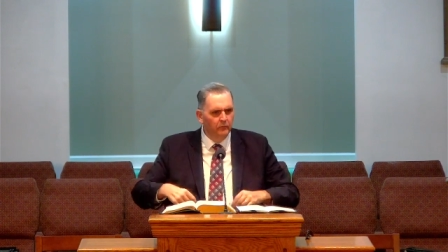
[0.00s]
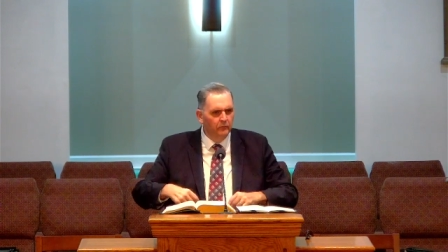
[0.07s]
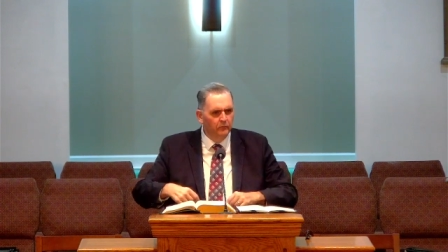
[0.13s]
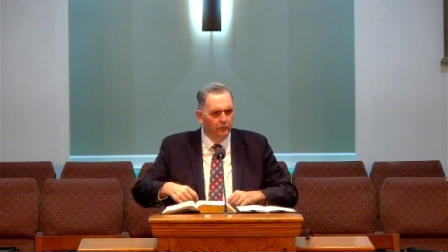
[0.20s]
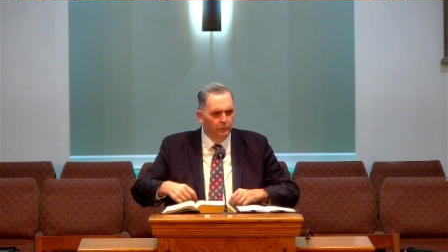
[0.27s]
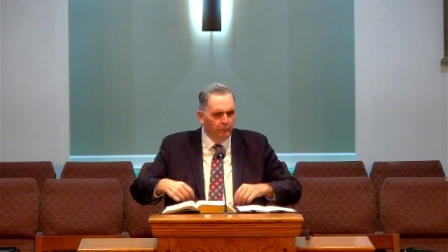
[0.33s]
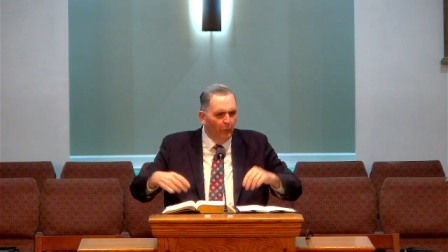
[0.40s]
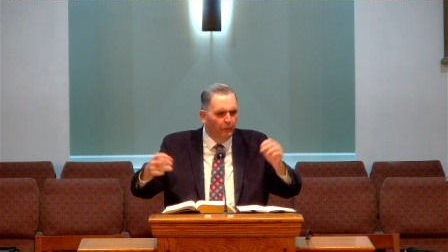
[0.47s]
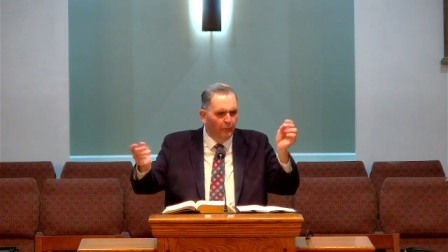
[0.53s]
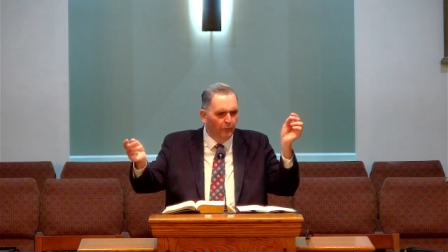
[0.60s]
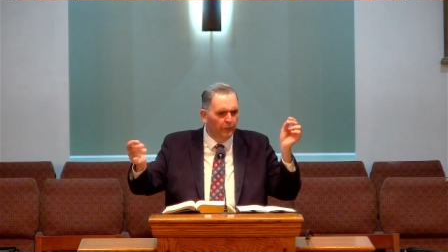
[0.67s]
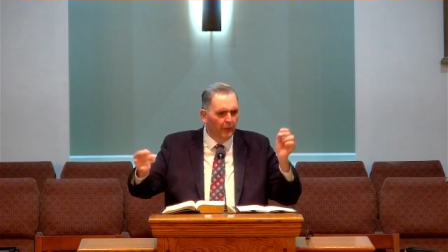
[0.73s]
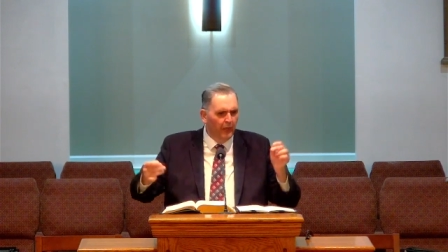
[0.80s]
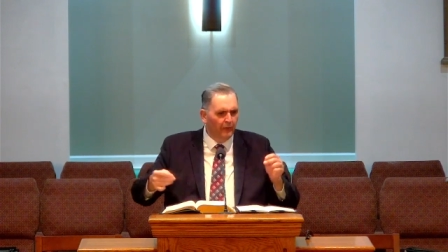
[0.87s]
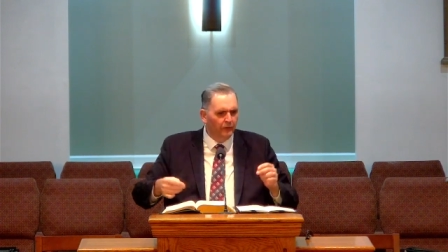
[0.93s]
spoofle
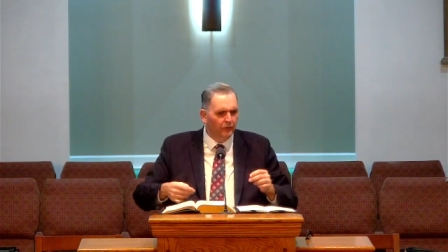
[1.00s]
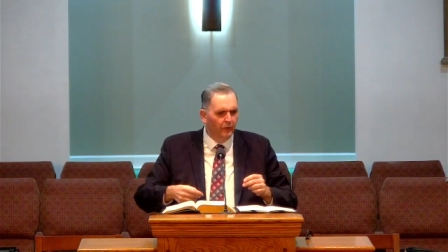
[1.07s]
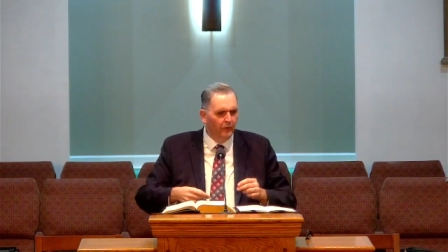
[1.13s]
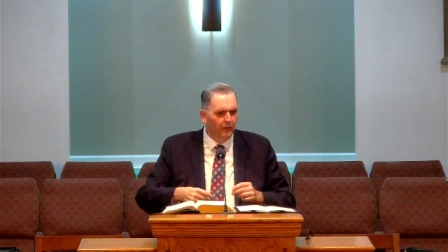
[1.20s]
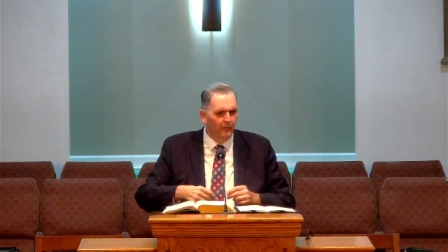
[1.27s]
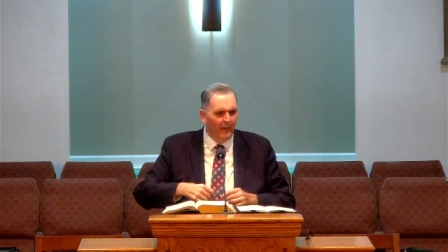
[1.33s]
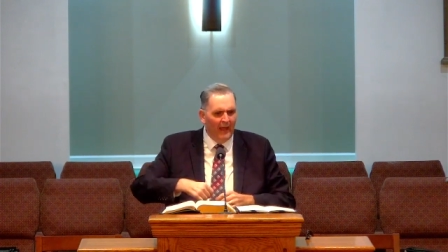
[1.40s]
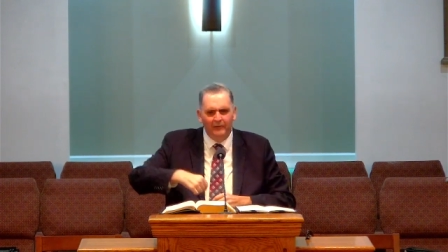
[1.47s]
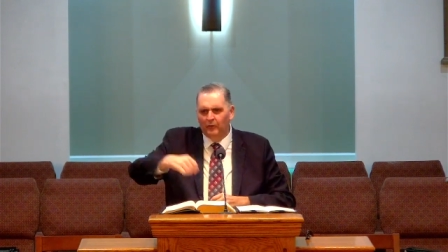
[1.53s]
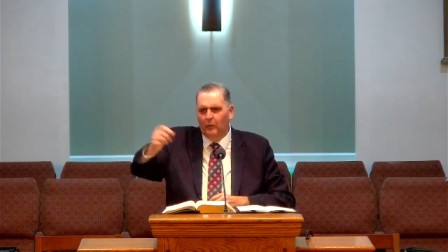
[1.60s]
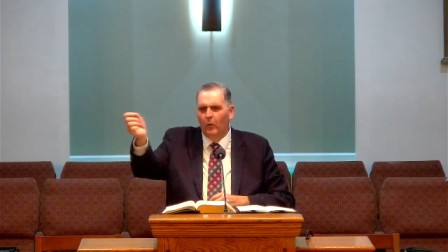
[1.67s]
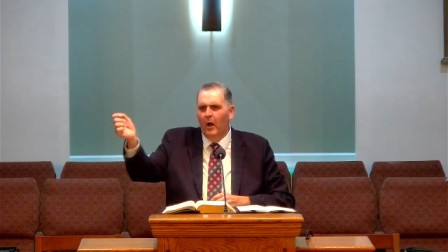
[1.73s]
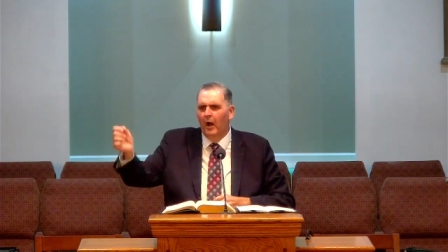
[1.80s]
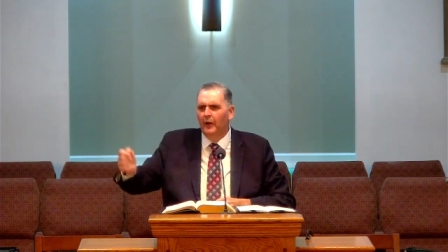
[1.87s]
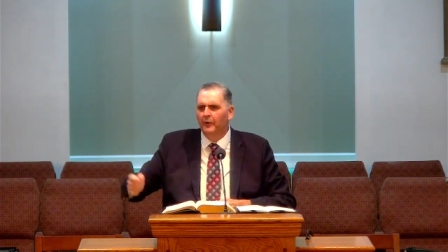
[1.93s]
dust or a magic
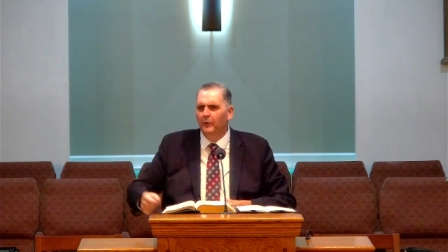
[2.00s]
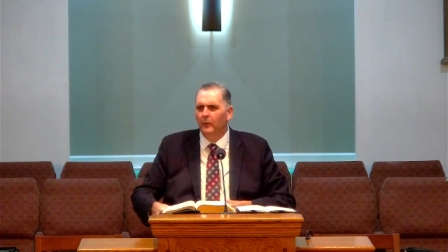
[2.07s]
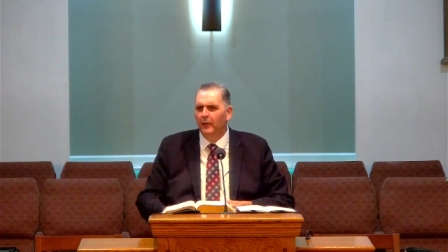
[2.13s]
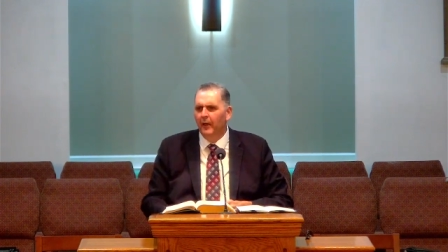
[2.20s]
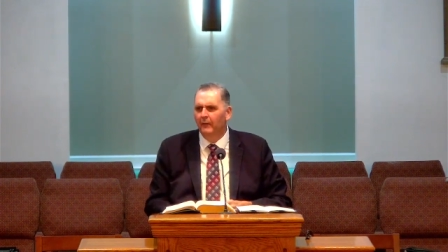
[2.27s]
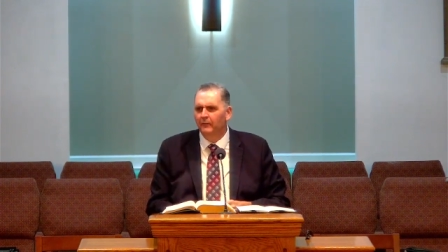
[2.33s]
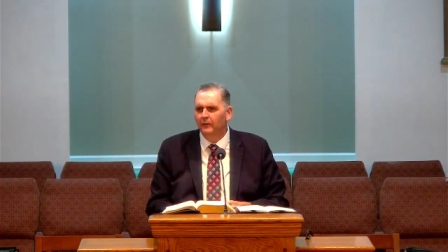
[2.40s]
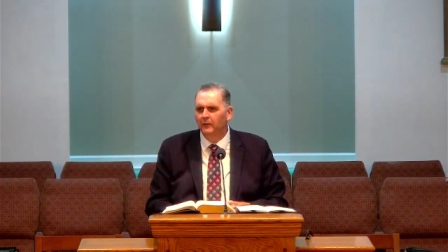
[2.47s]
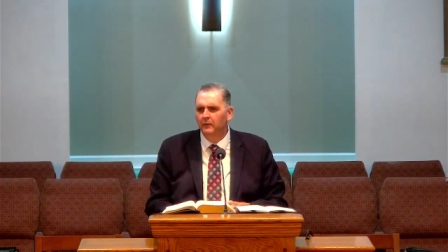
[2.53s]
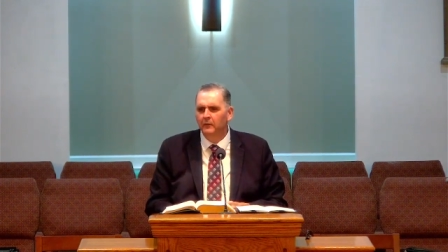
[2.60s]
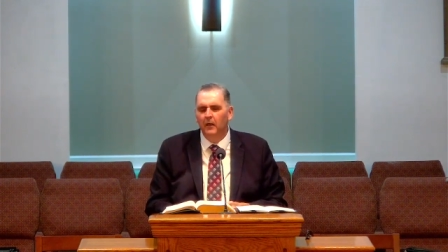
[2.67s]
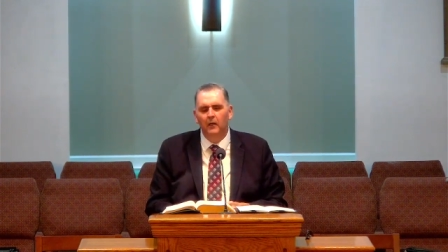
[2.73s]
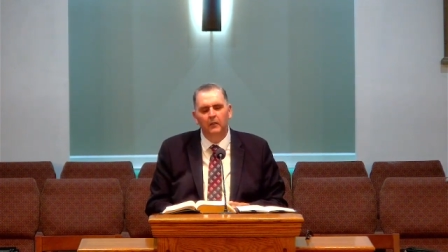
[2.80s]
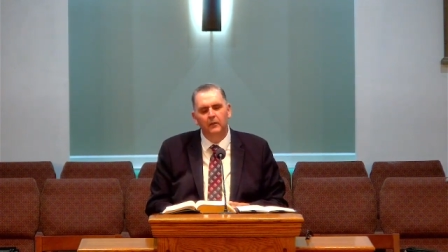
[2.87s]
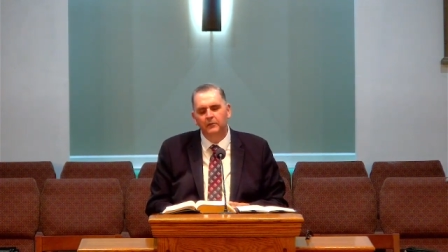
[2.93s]
wand or whatever.
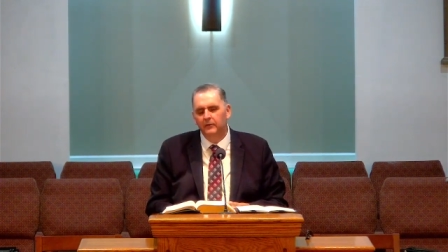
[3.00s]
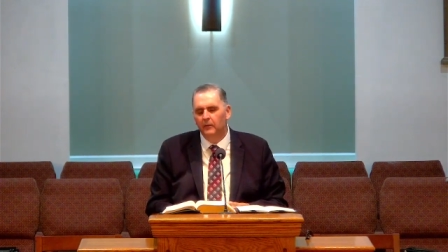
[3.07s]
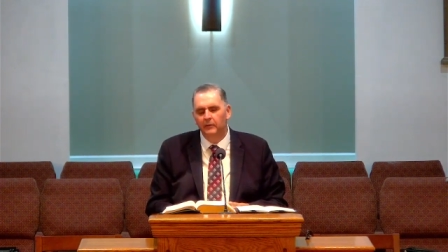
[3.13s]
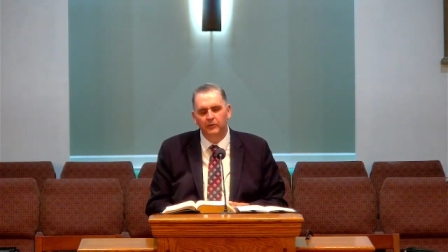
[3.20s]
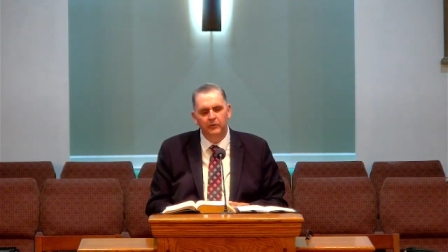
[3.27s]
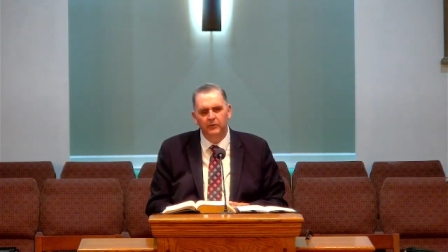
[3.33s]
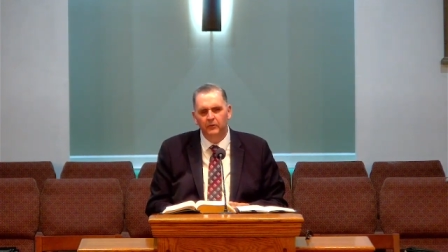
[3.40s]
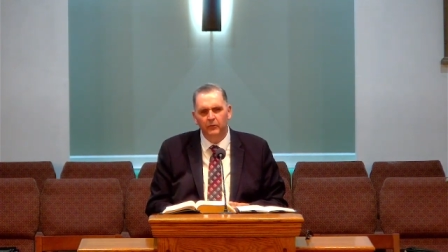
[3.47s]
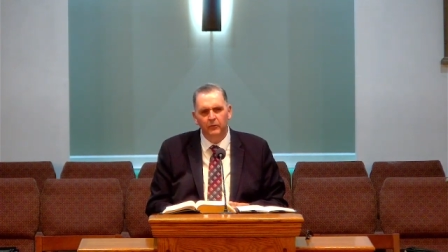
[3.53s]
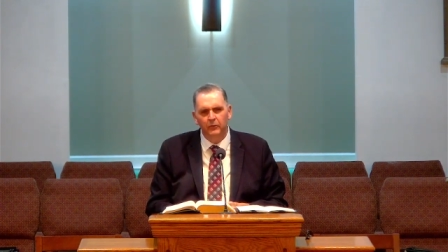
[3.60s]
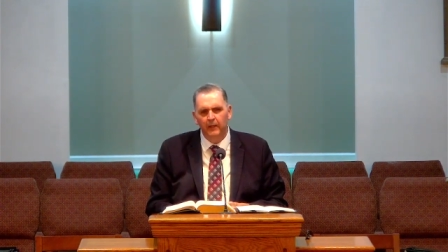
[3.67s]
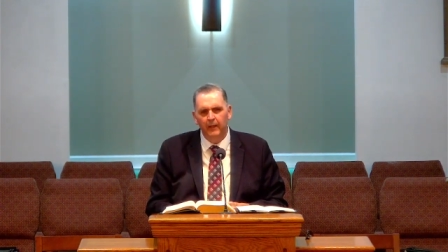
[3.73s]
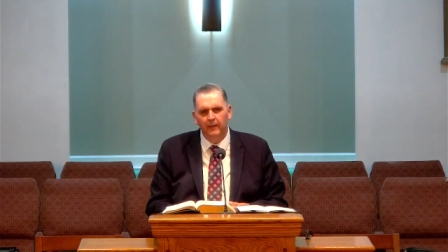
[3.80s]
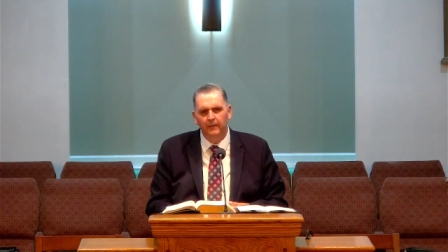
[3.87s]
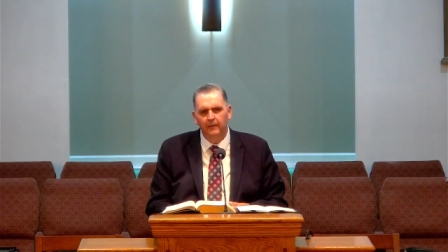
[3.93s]
No, it's not what Jesus is saying